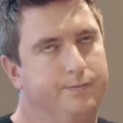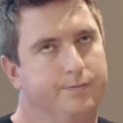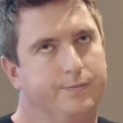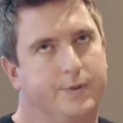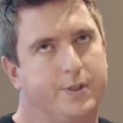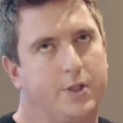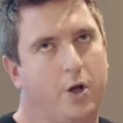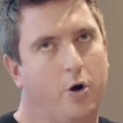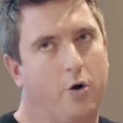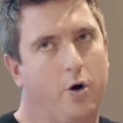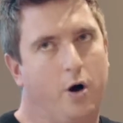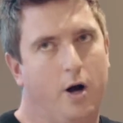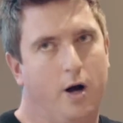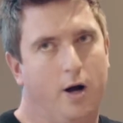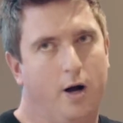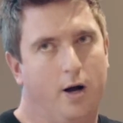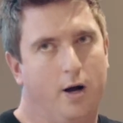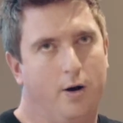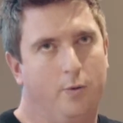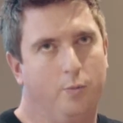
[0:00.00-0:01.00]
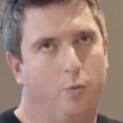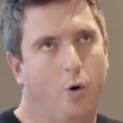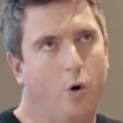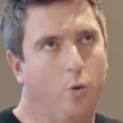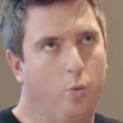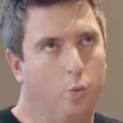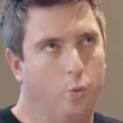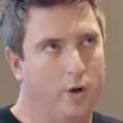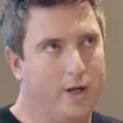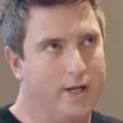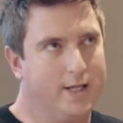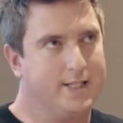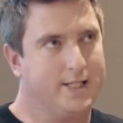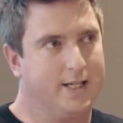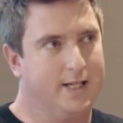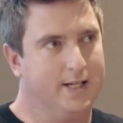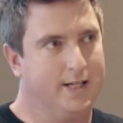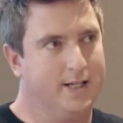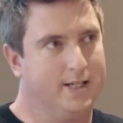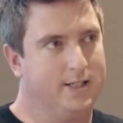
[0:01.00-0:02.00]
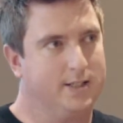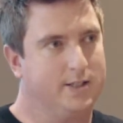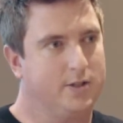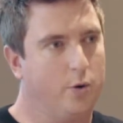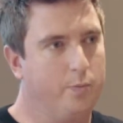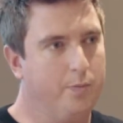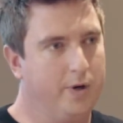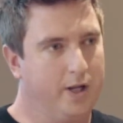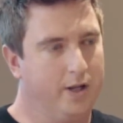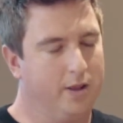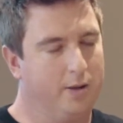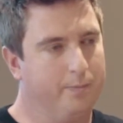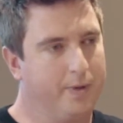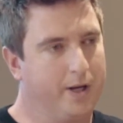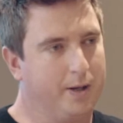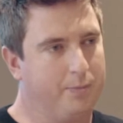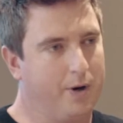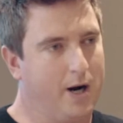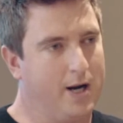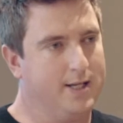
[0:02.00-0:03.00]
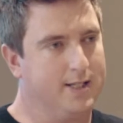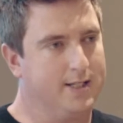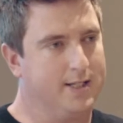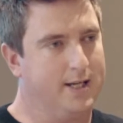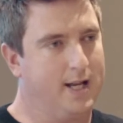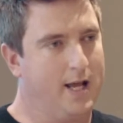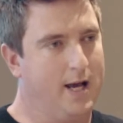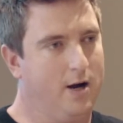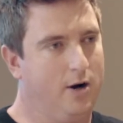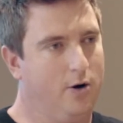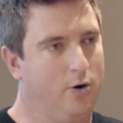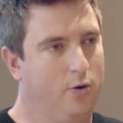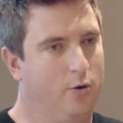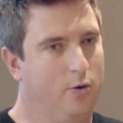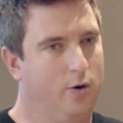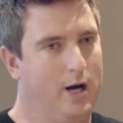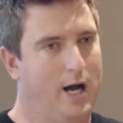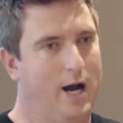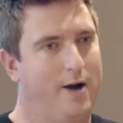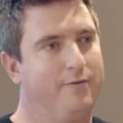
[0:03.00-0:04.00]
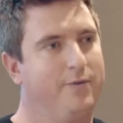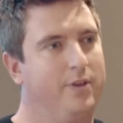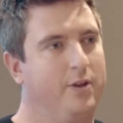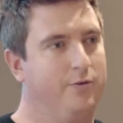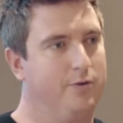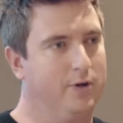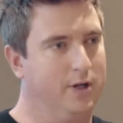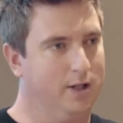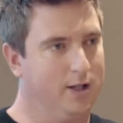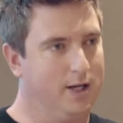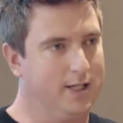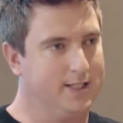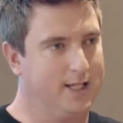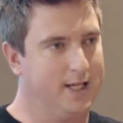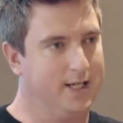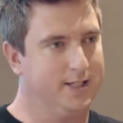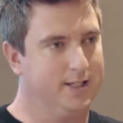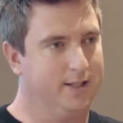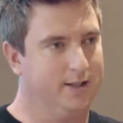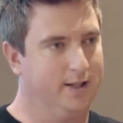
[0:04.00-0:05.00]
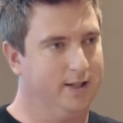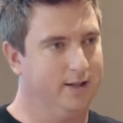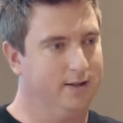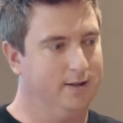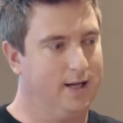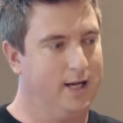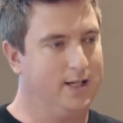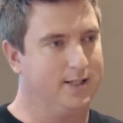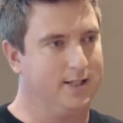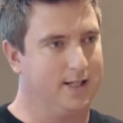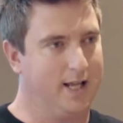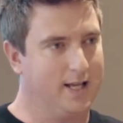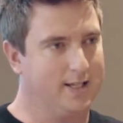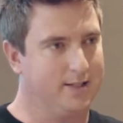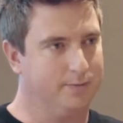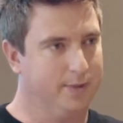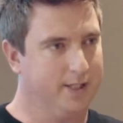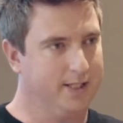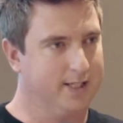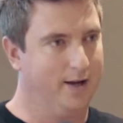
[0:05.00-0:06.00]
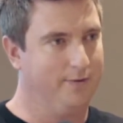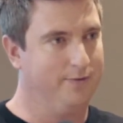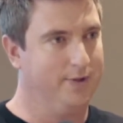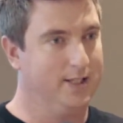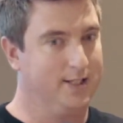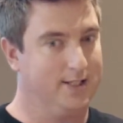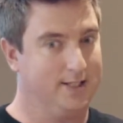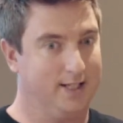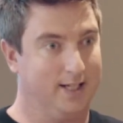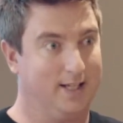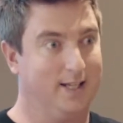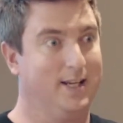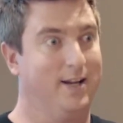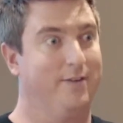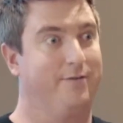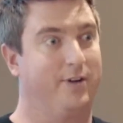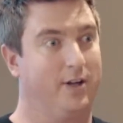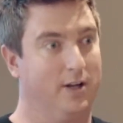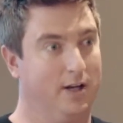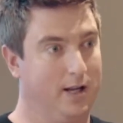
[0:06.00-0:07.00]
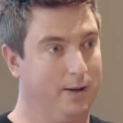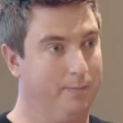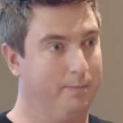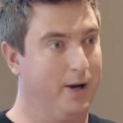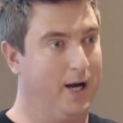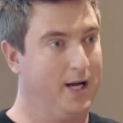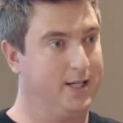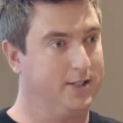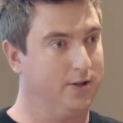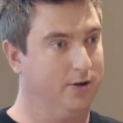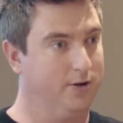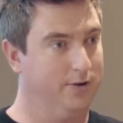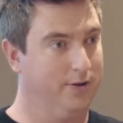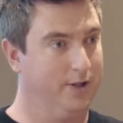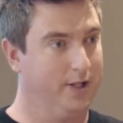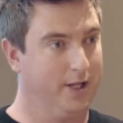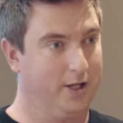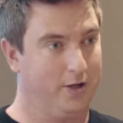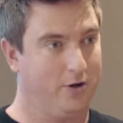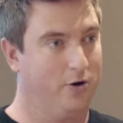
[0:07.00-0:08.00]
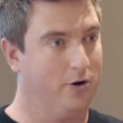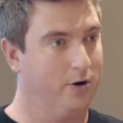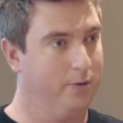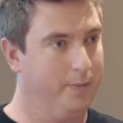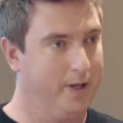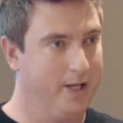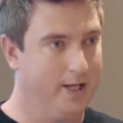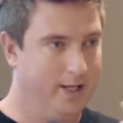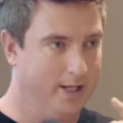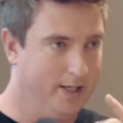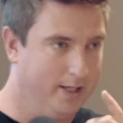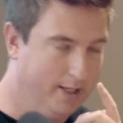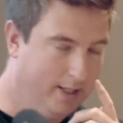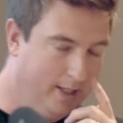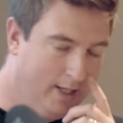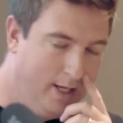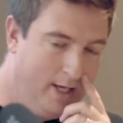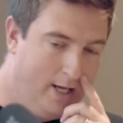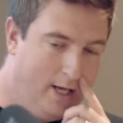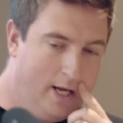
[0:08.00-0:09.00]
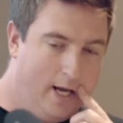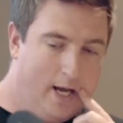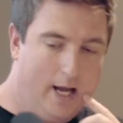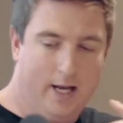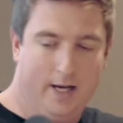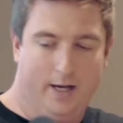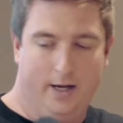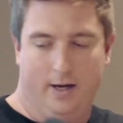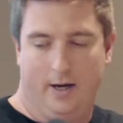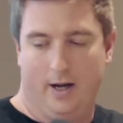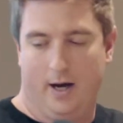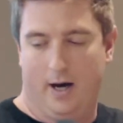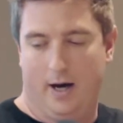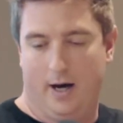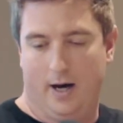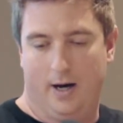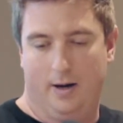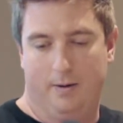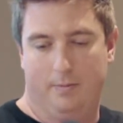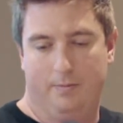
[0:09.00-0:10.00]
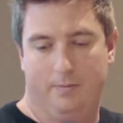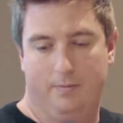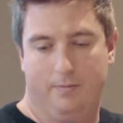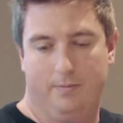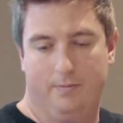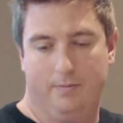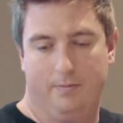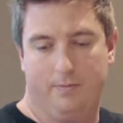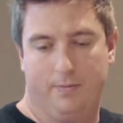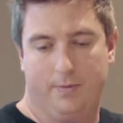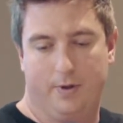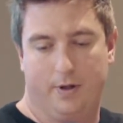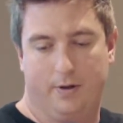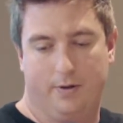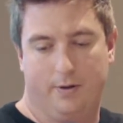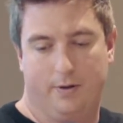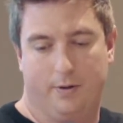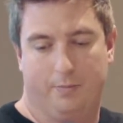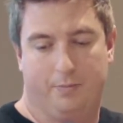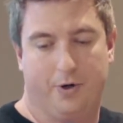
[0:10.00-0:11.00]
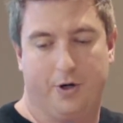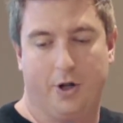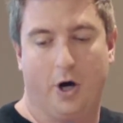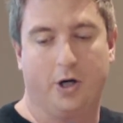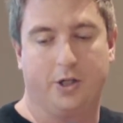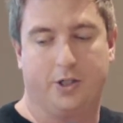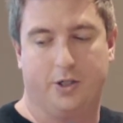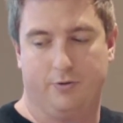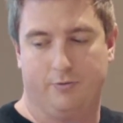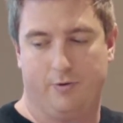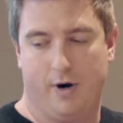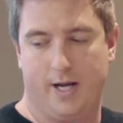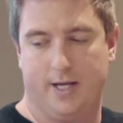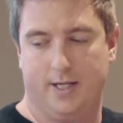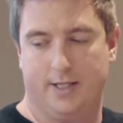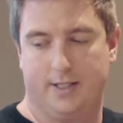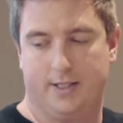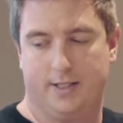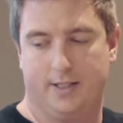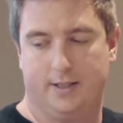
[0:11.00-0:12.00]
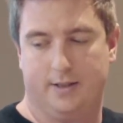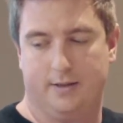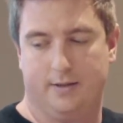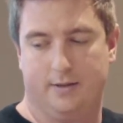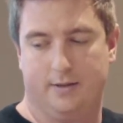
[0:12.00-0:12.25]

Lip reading: So what we're seeing is so many of the big brands are now having the realization that actually SMEs have this significant impact on the economy and the production rates.